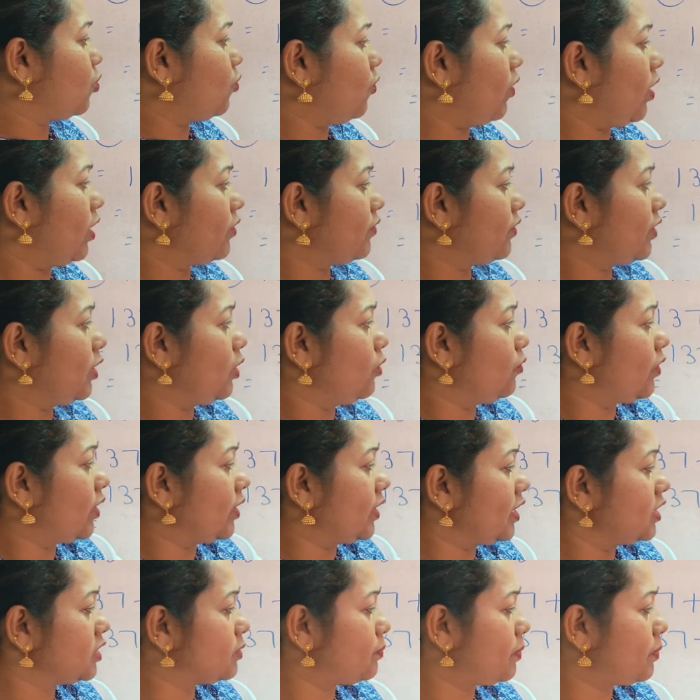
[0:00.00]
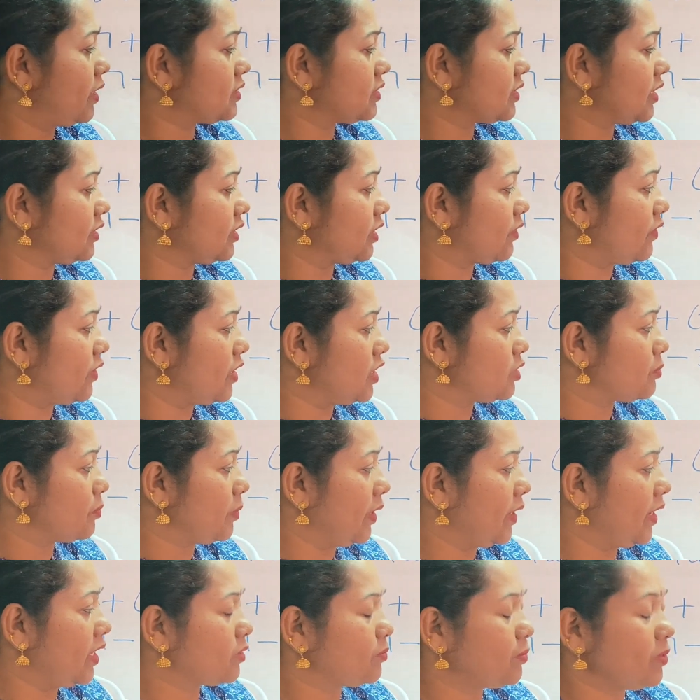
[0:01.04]
what we will do? One is plus, other one is
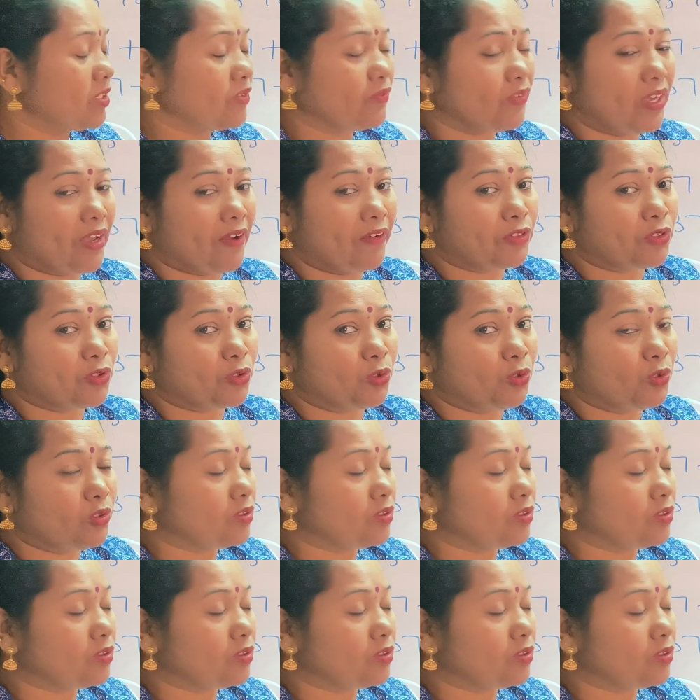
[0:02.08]
minus, means we have to do